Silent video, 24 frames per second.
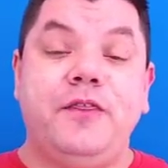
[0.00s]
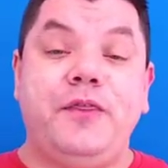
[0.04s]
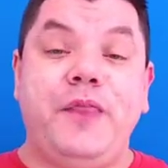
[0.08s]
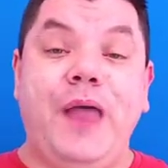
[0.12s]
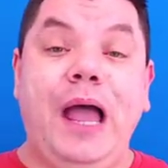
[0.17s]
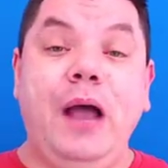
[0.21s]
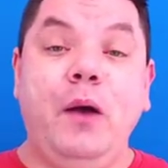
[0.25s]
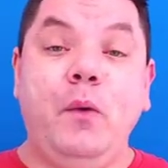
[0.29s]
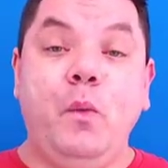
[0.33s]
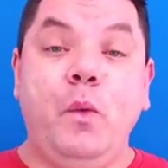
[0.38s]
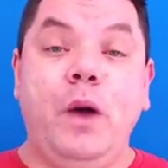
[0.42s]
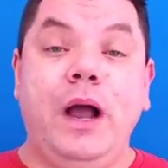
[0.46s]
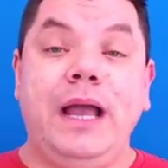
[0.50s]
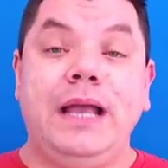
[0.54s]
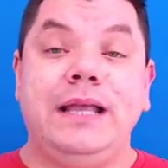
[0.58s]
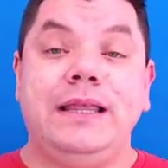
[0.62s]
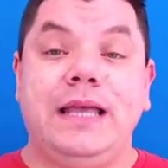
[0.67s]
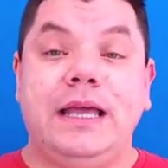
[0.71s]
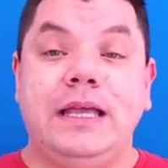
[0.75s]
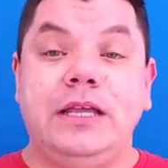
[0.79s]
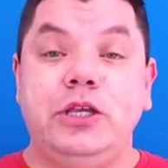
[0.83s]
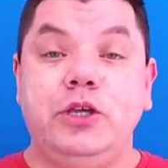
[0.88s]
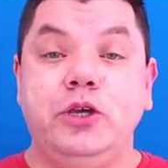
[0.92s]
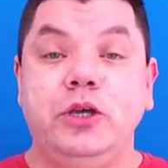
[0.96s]
That way
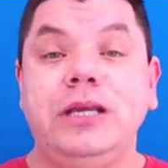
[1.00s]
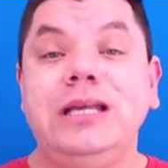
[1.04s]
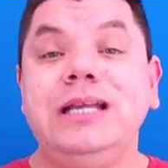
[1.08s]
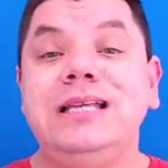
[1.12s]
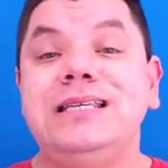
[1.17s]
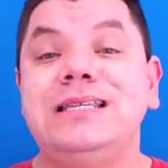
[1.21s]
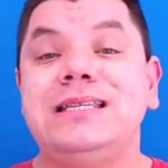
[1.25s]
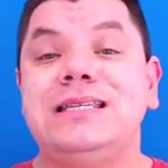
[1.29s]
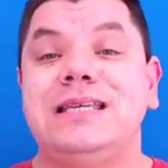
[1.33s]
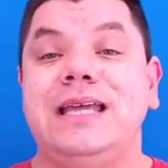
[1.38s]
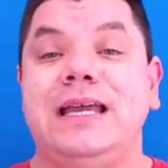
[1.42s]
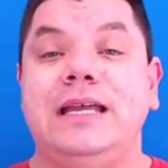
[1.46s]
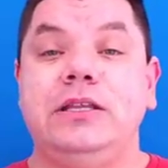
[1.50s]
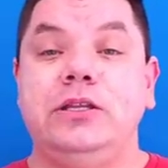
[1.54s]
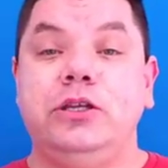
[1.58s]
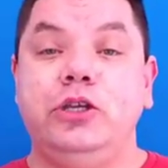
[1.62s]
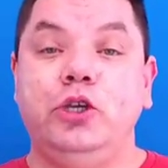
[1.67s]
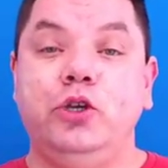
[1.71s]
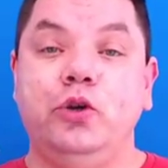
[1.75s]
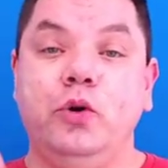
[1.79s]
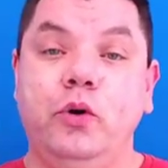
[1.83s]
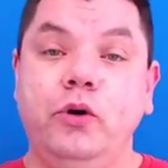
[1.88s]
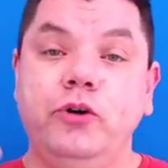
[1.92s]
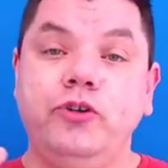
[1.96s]
that you can send
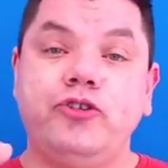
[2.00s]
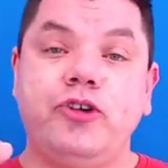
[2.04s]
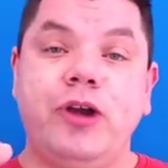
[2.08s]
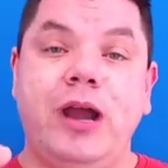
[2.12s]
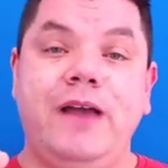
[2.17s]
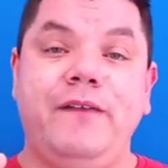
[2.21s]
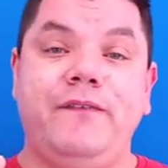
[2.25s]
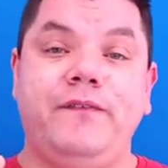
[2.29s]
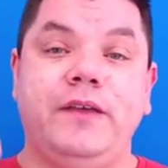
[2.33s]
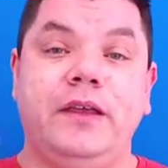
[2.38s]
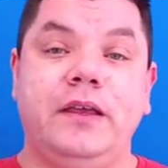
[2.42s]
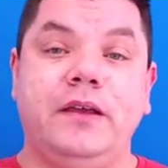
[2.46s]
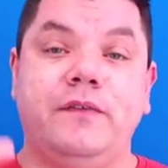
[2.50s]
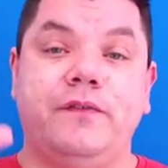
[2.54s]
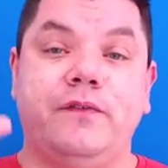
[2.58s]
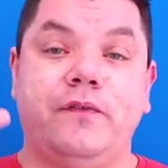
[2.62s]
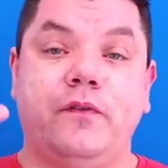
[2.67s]
your traffic